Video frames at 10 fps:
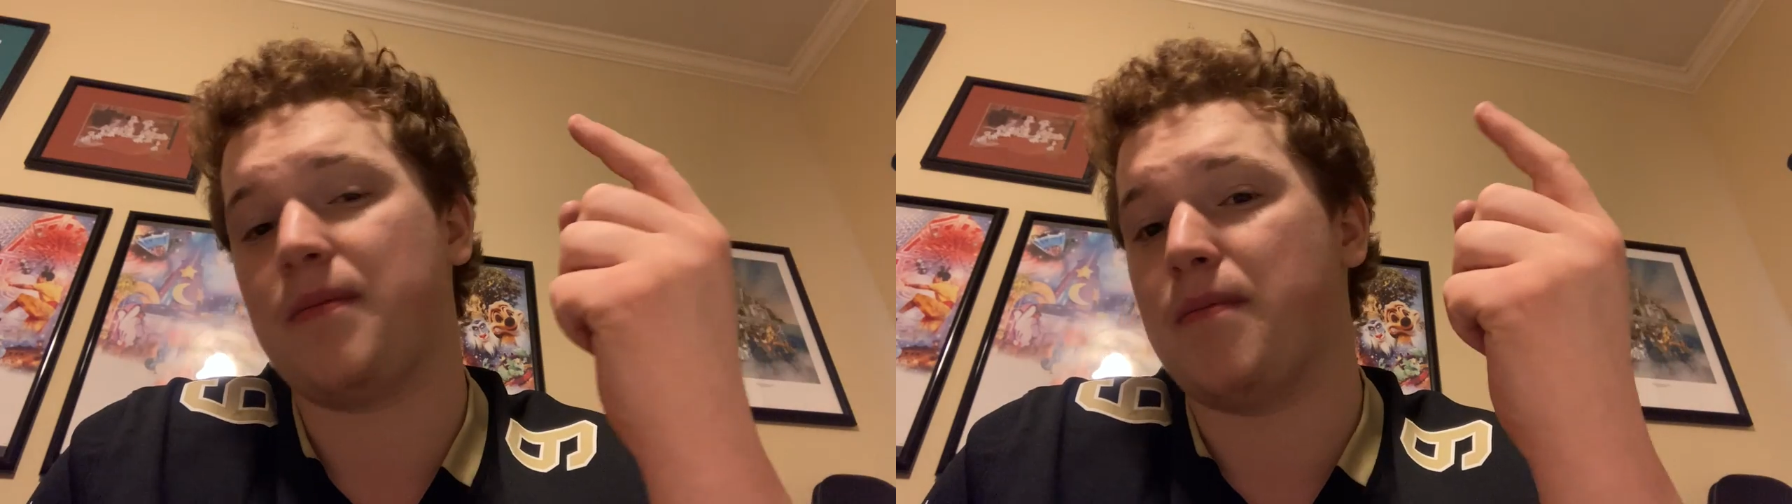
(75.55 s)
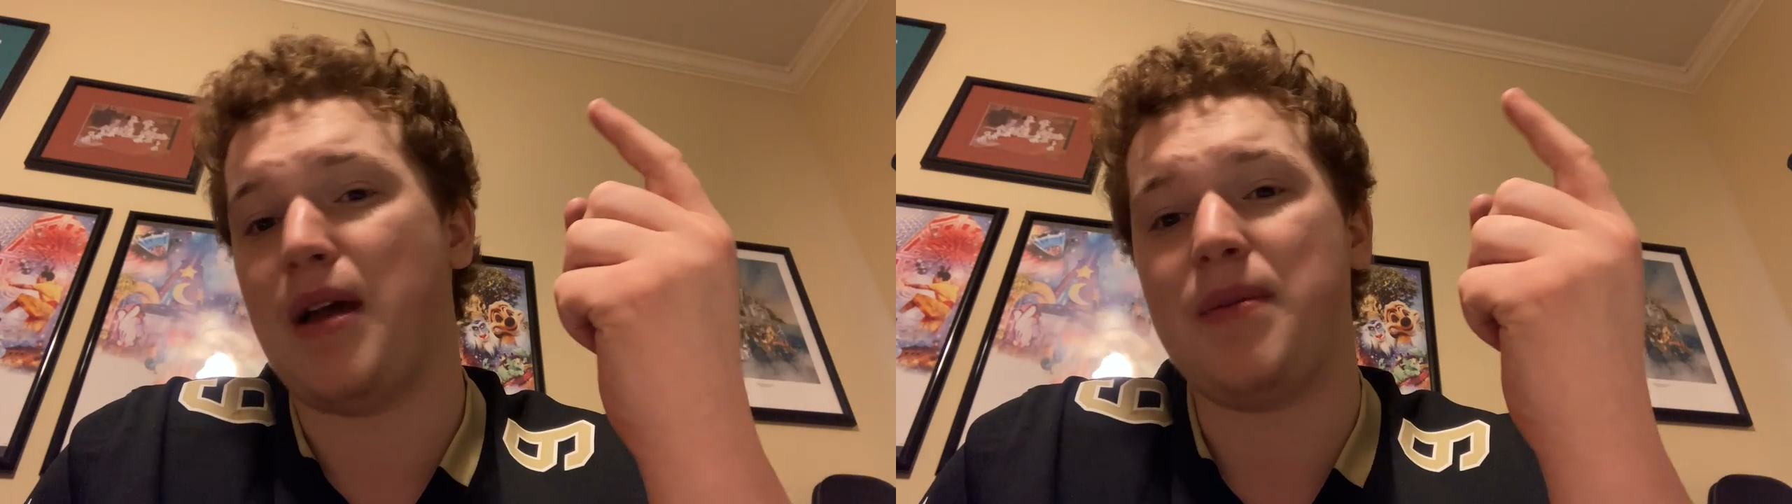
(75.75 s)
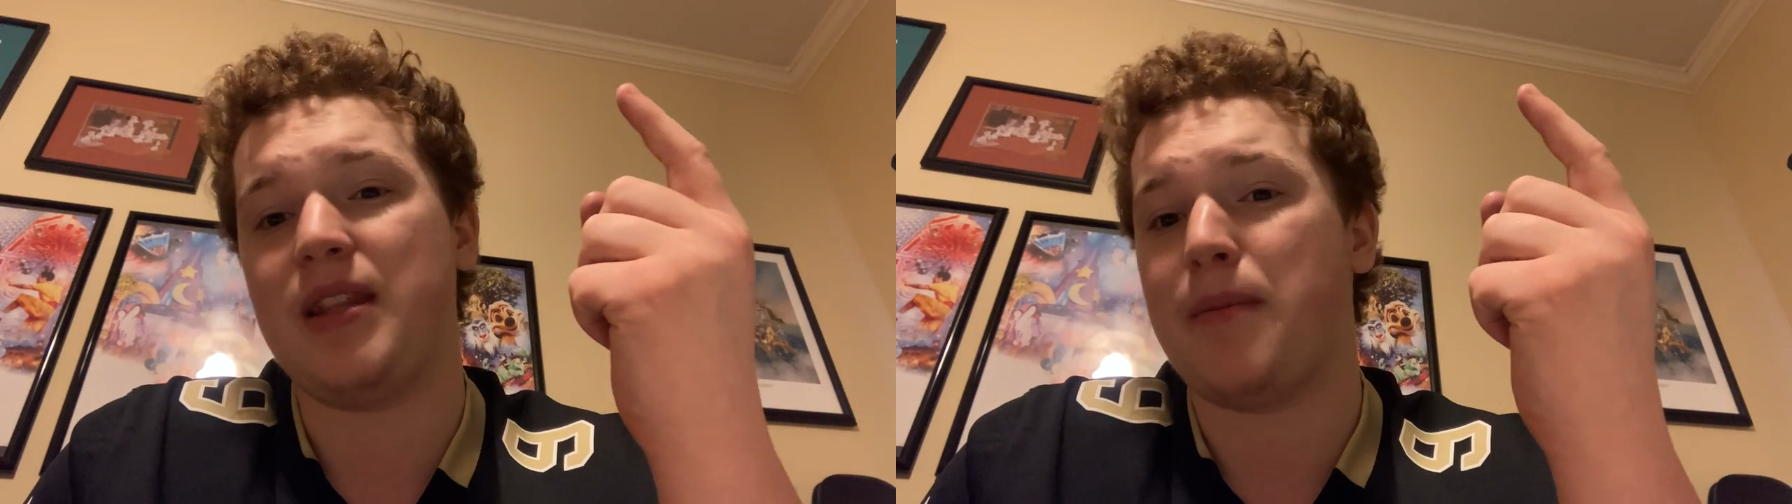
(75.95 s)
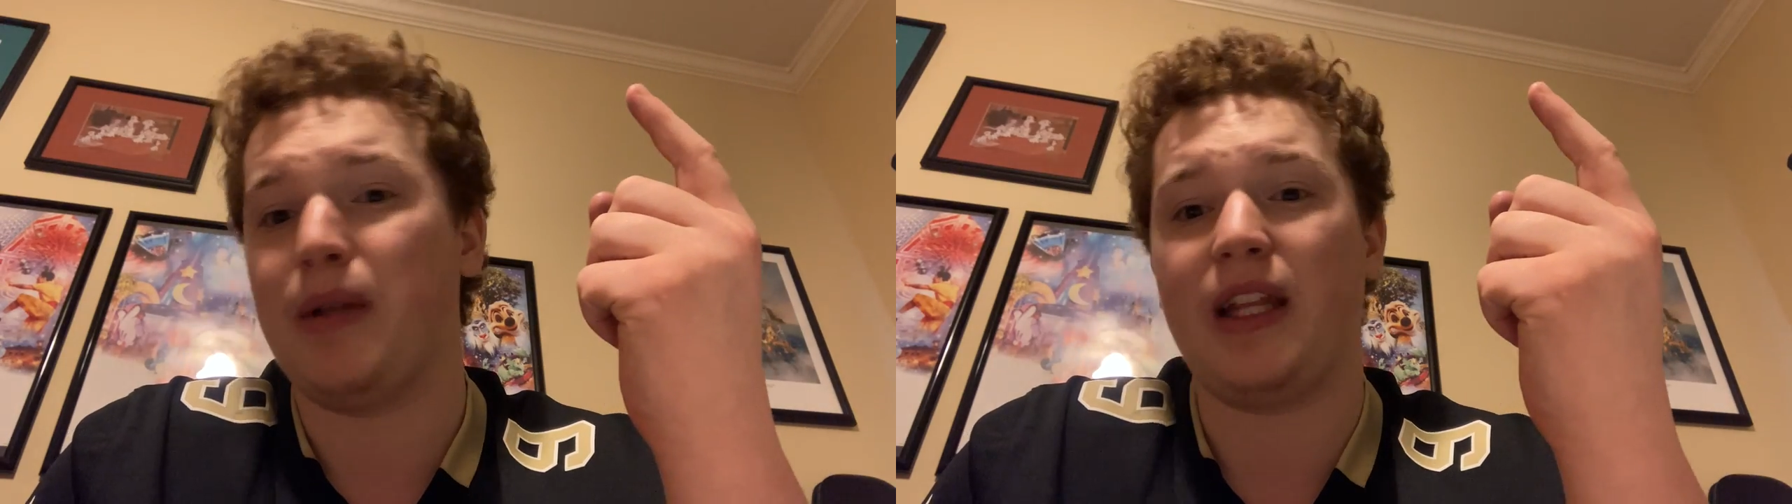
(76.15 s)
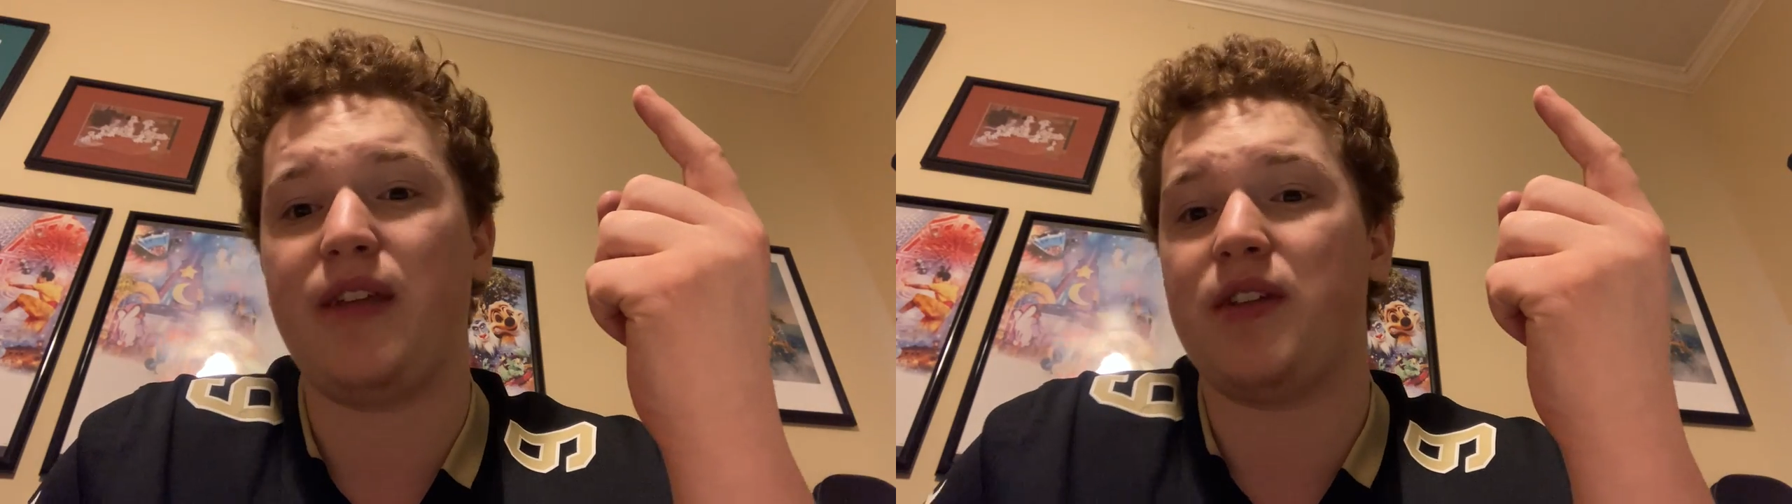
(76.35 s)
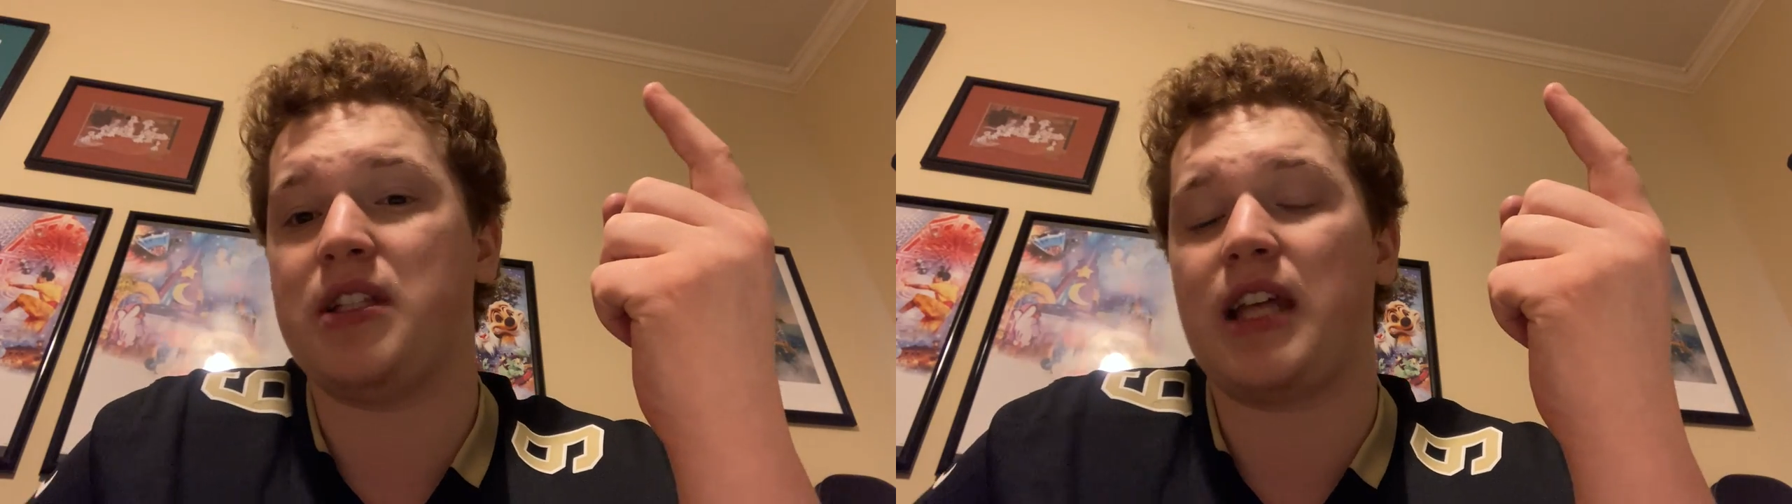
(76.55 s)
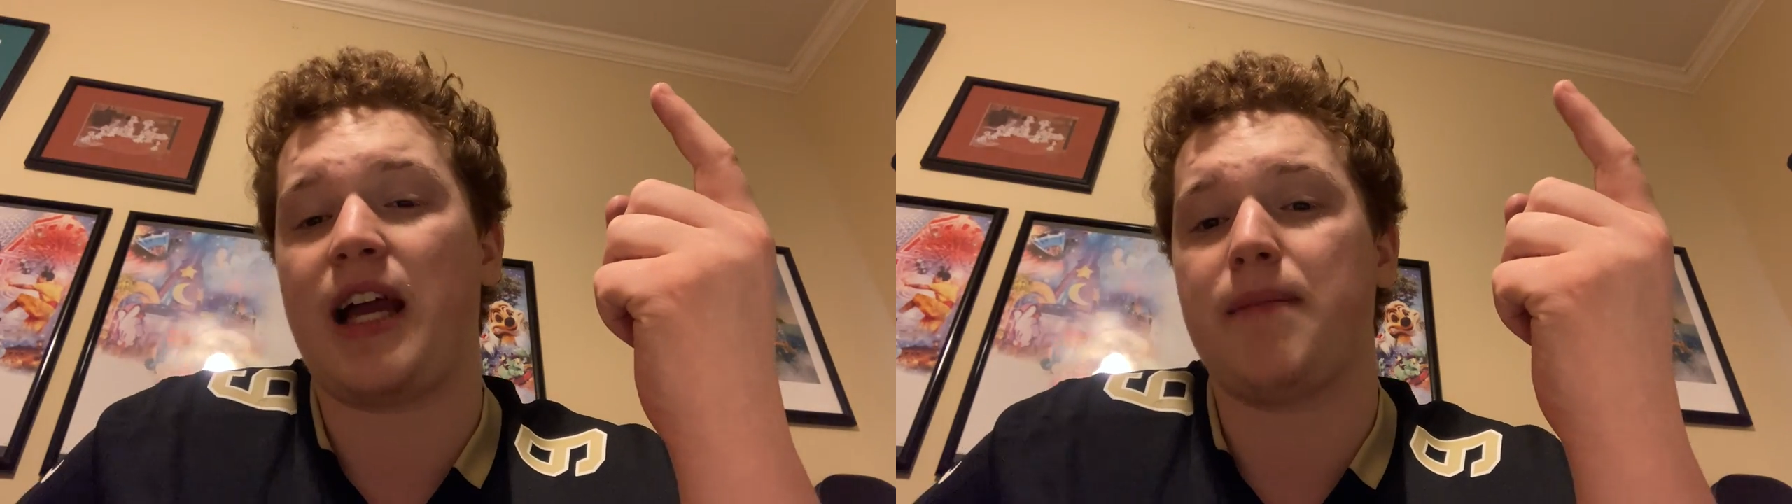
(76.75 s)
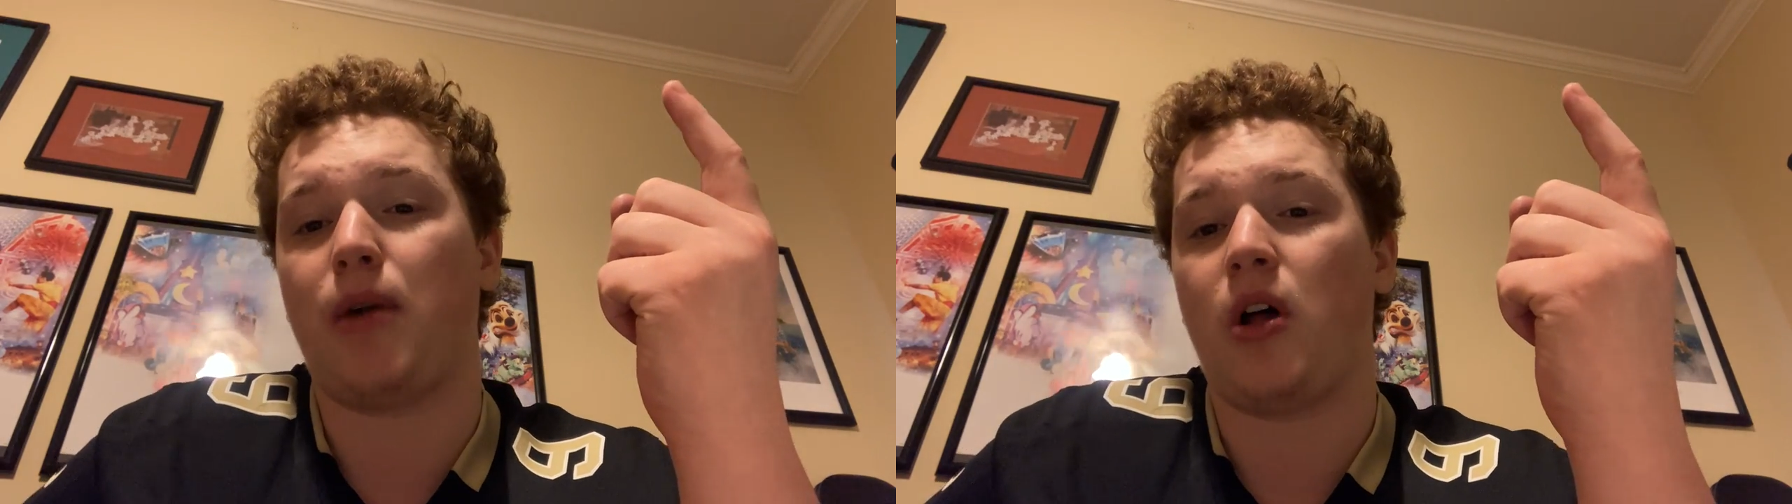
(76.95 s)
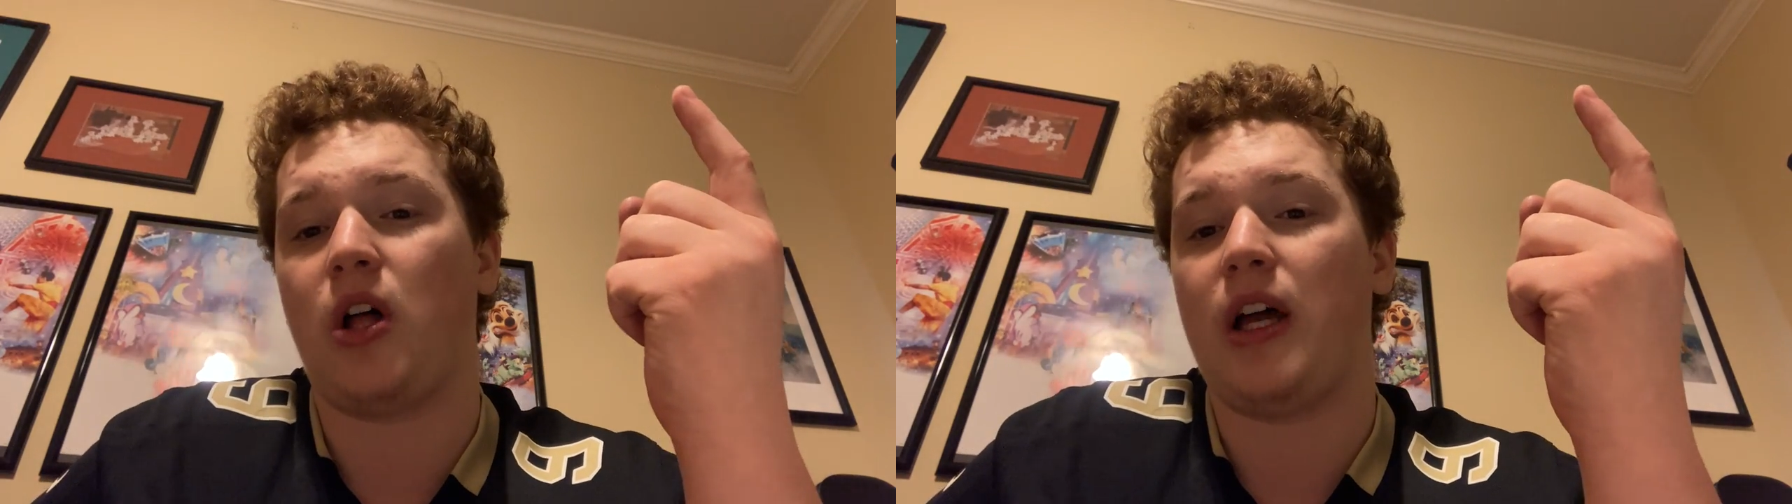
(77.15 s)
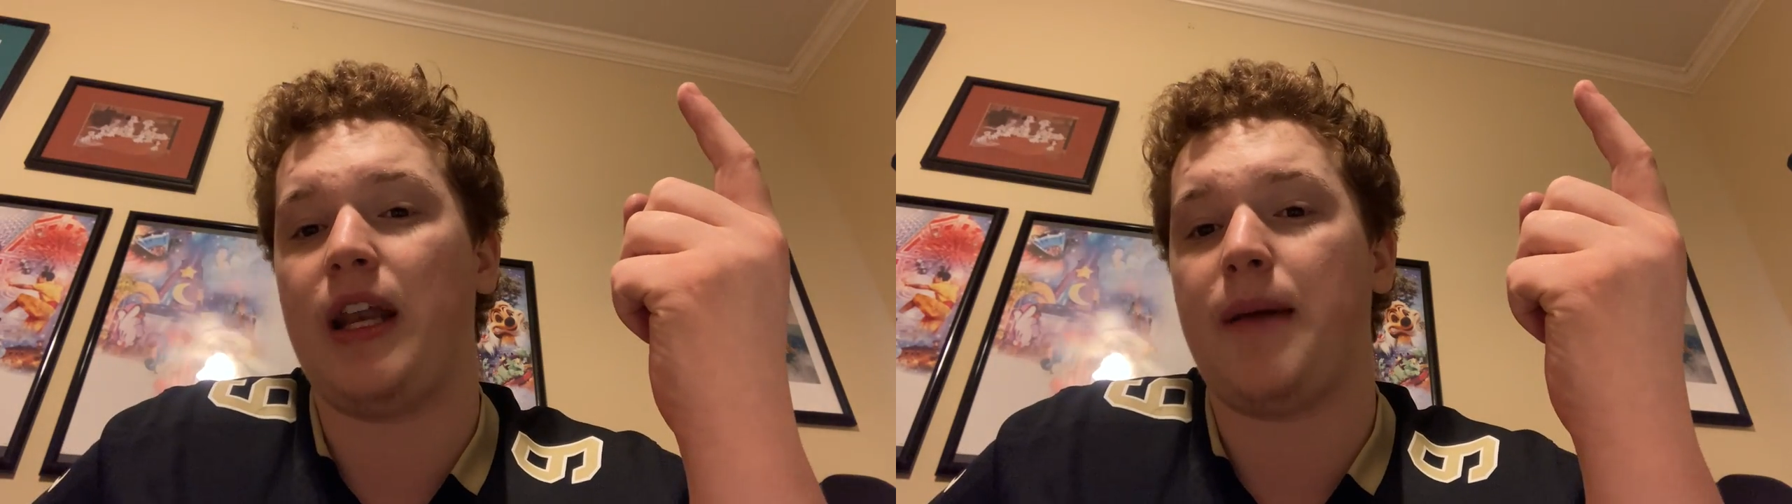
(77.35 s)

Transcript: maybe they believe in Zack Baun.